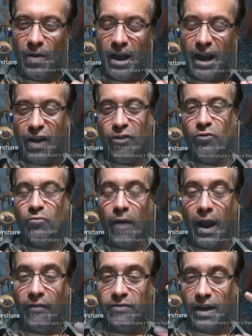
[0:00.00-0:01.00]

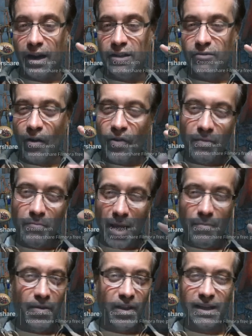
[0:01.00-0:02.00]
engraved on it. So I think
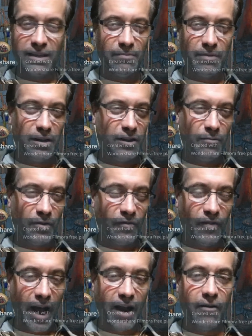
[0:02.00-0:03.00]
maybe this has something to do with
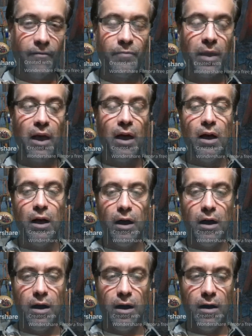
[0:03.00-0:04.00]
fire.
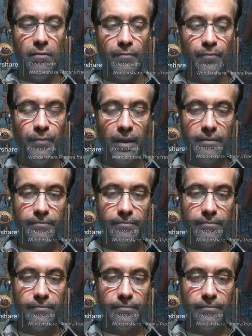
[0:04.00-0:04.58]
And